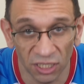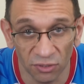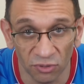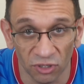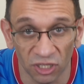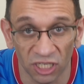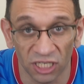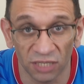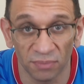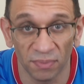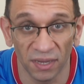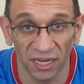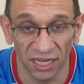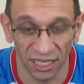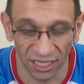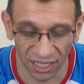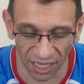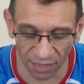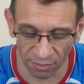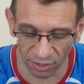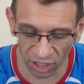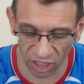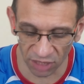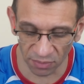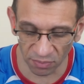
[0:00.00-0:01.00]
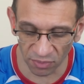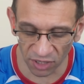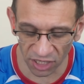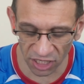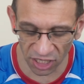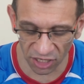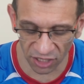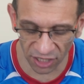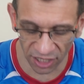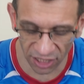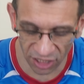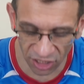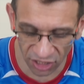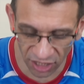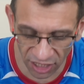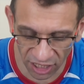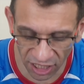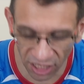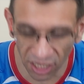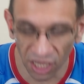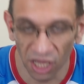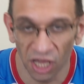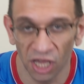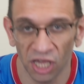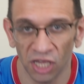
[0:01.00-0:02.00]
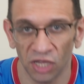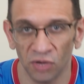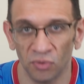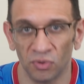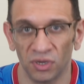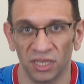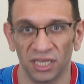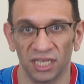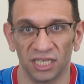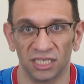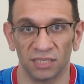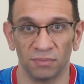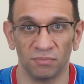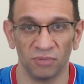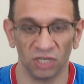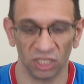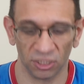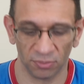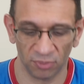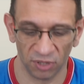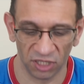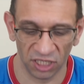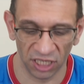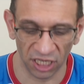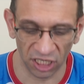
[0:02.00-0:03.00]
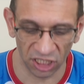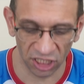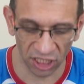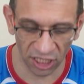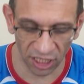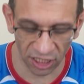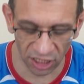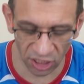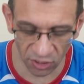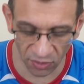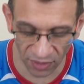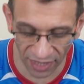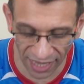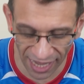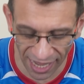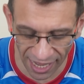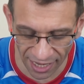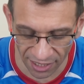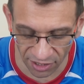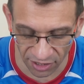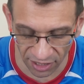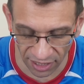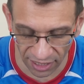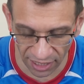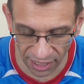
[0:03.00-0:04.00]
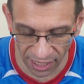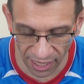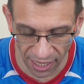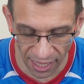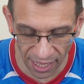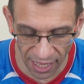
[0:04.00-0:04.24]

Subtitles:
when you're spending that much money on it. Really, you want to get as much protection as you can, really.